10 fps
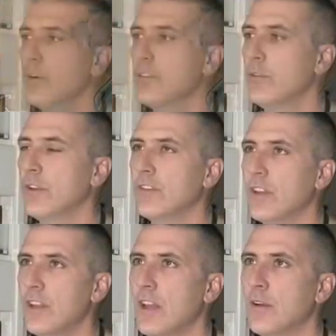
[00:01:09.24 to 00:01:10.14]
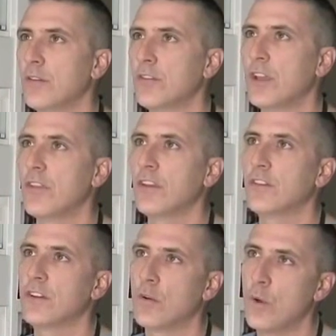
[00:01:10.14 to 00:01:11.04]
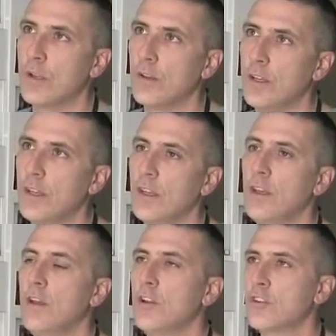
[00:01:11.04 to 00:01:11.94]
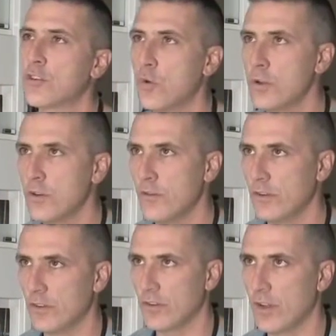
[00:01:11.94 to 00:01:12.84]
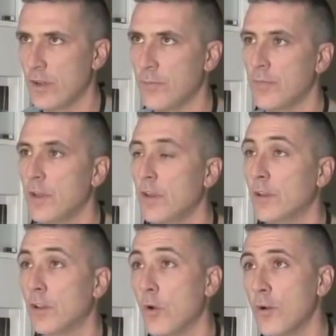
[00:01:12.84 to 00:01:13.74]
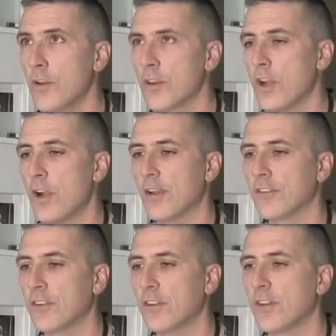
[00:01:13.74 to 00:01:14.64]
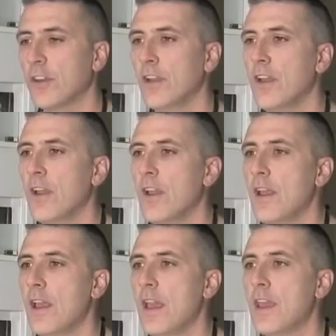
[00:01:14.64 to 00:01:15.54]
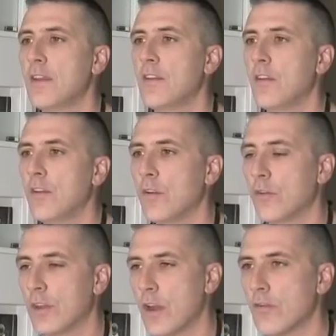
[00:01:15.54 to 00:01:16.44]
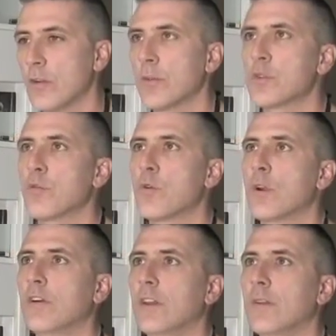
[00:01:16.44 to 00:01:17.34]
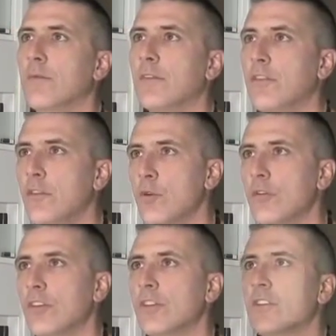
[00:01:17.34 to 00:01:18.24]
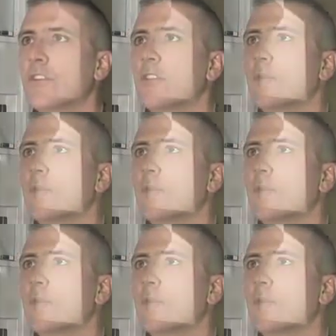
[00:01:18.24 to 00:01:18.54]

us to do things in-house, get things done quickly, shorten your visit time, lower your cost, and you're recovering much more quickly. Fewer visits,